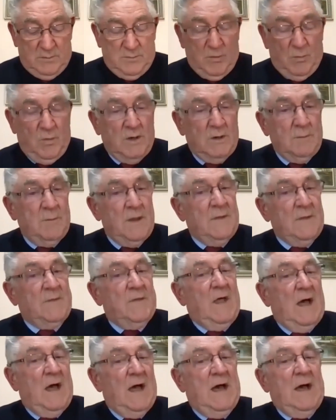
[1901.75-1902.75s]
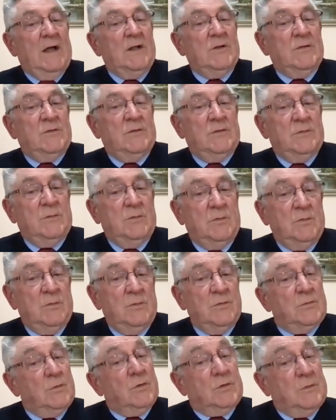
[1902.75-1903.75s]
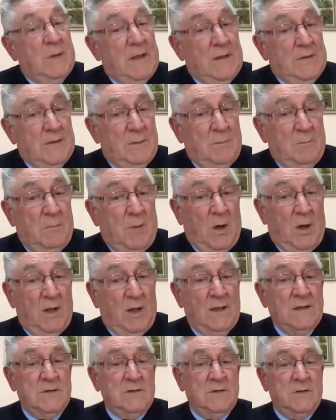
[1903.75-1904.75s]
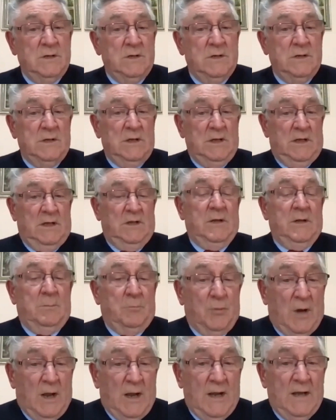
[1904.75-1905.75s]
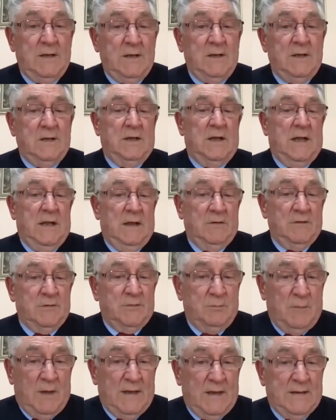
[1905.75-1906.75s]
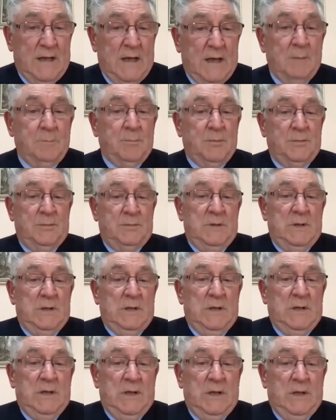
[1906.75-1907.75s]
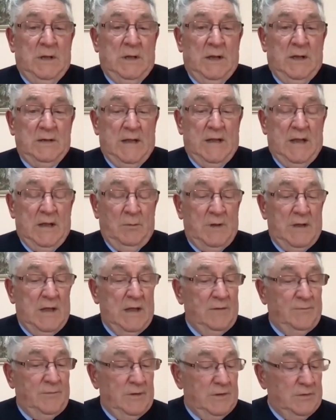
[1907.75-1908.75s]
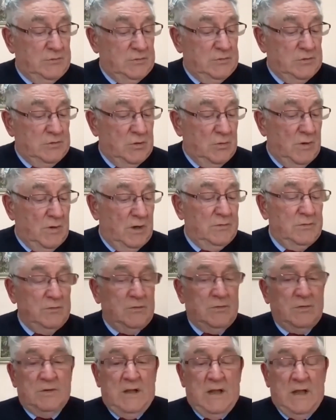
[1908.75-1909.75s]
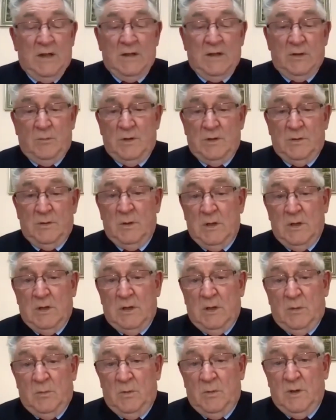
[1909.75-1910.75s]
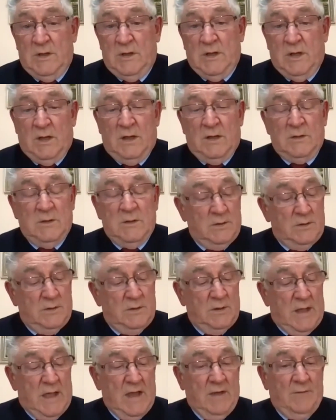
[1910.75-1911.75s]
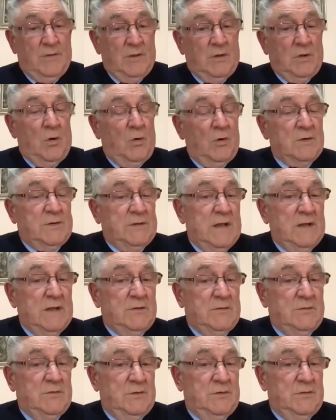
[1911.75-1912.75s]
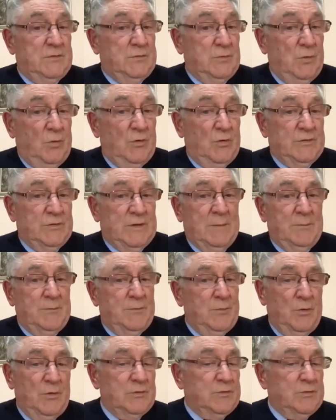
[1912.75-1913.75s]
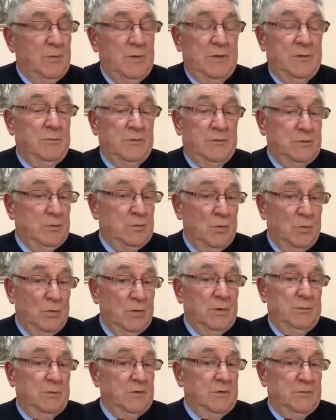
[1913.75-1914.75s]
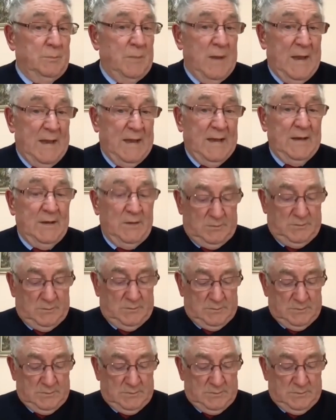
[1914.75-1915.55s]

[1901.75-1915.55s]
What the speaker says: But what about the heart? We've talked about the mind and the brain and how it's made up and how we have these neurons and how that we have the cortex that stores up thoughts, whether it's good or it's bad.